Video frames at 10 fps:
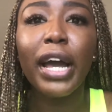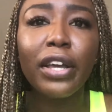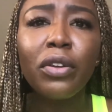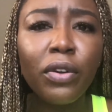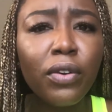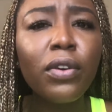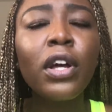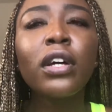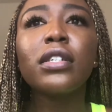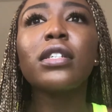I, you know?
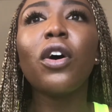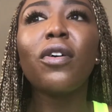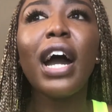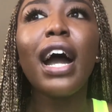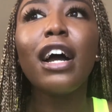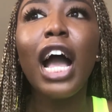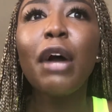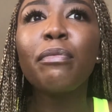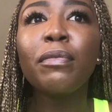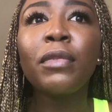So
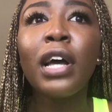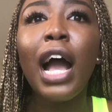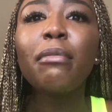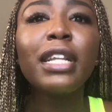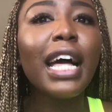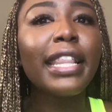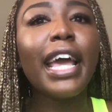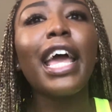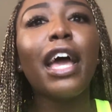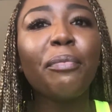I'm glad
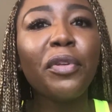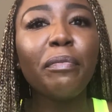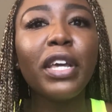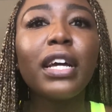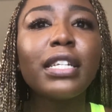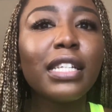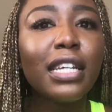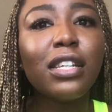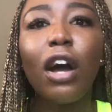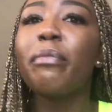that happened because
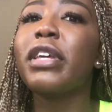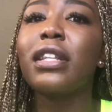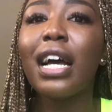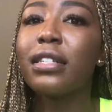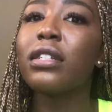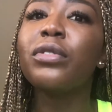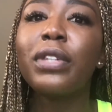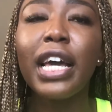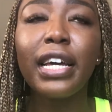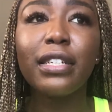it taught me not to do
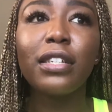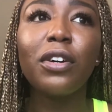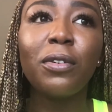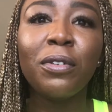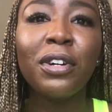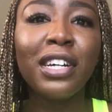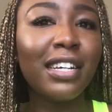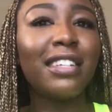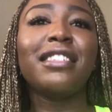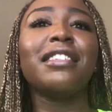that. So
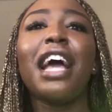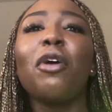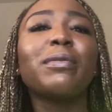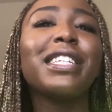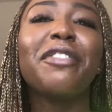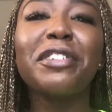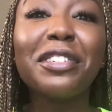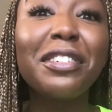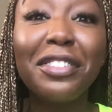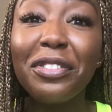I hope to never,
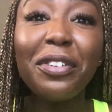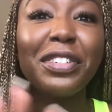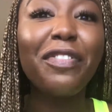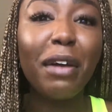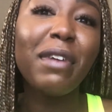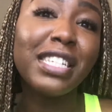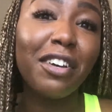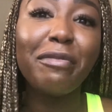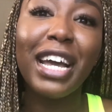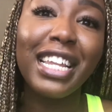define
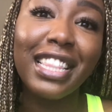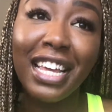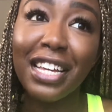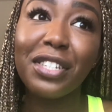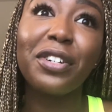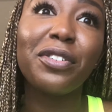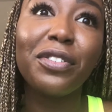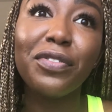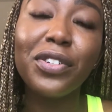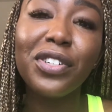myself by anything external in
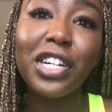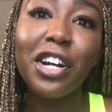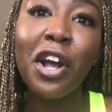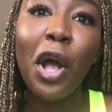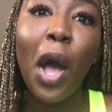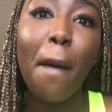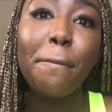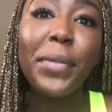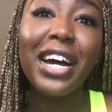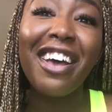the future.
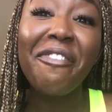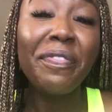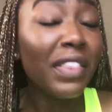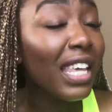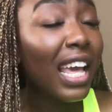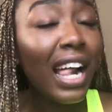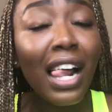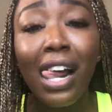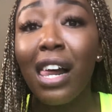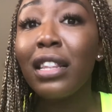But
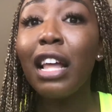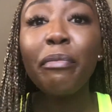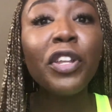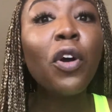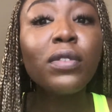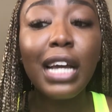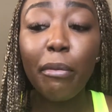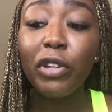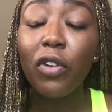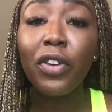yeah, let me know
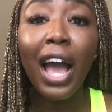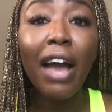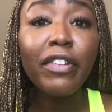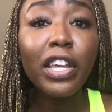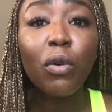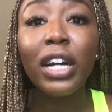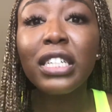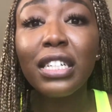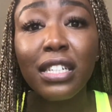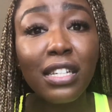down below if you have any
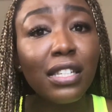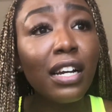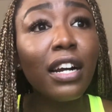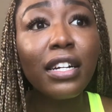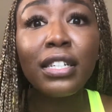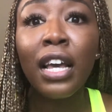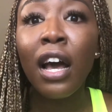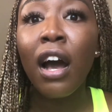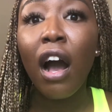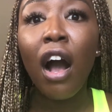questions, concerns.
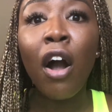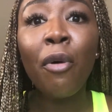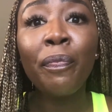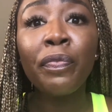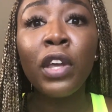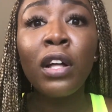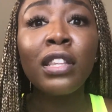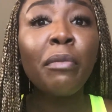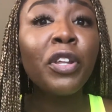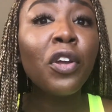
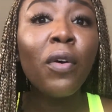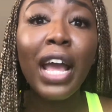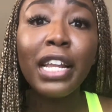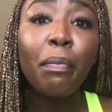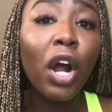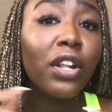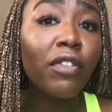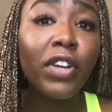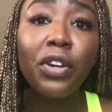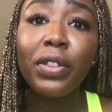Let me know any part of
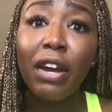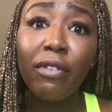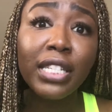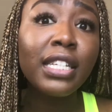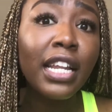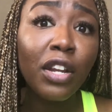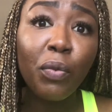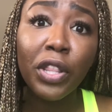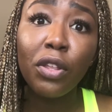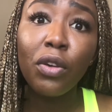the video that resonated
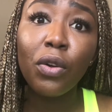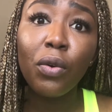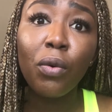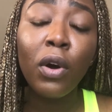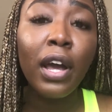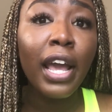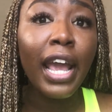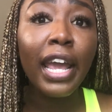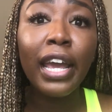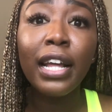with you
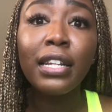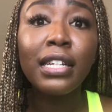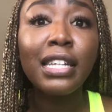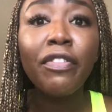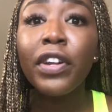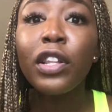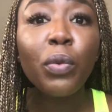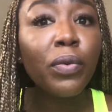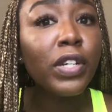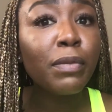and definitely
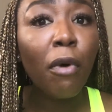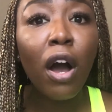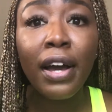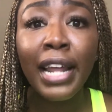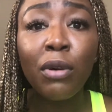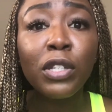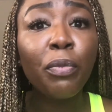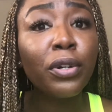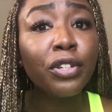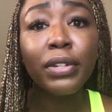will respond. I will
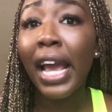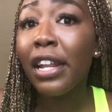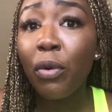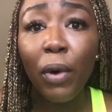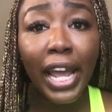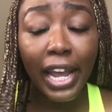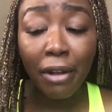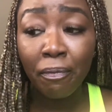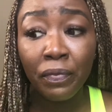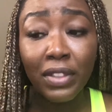support you in any
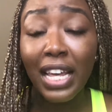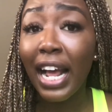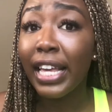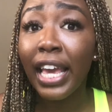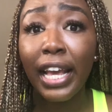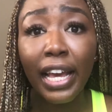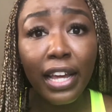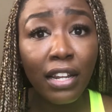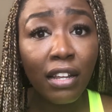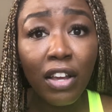way that I
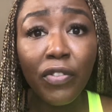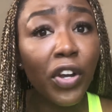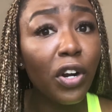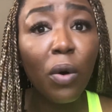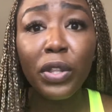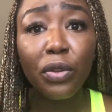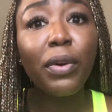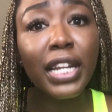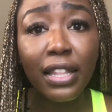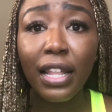can if you're going through
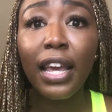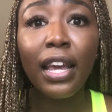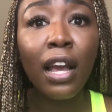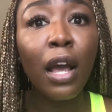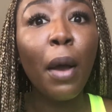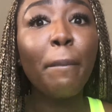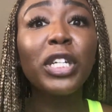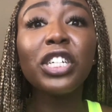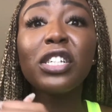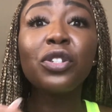anything,
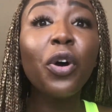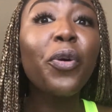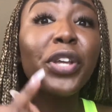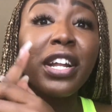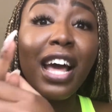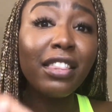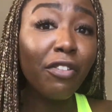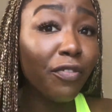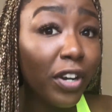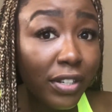but just know you're not the
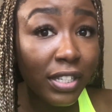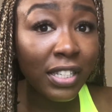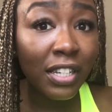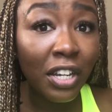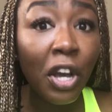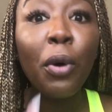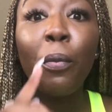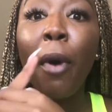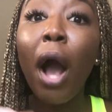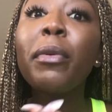first,
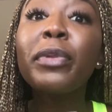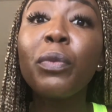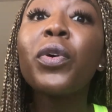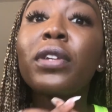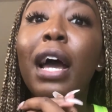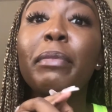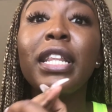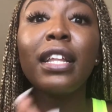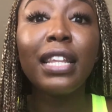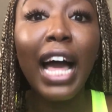probably will not be
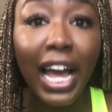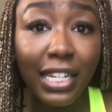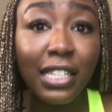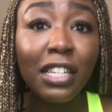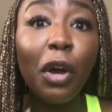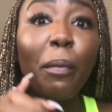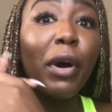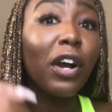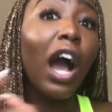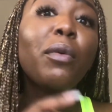the last,
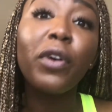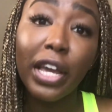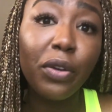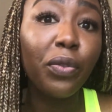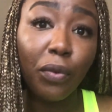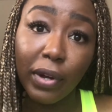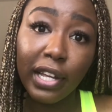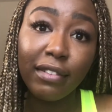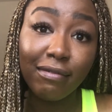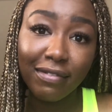but God will get you through
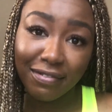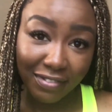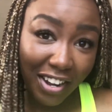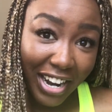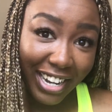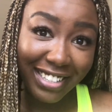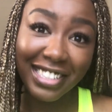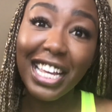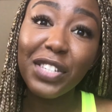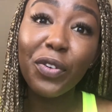it. All right.
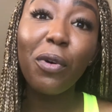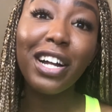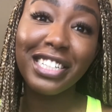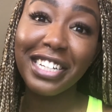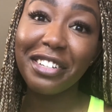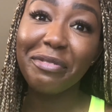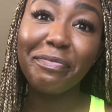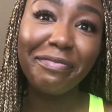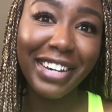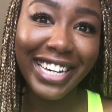Thanks for watching.
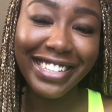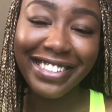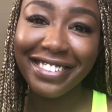Bye.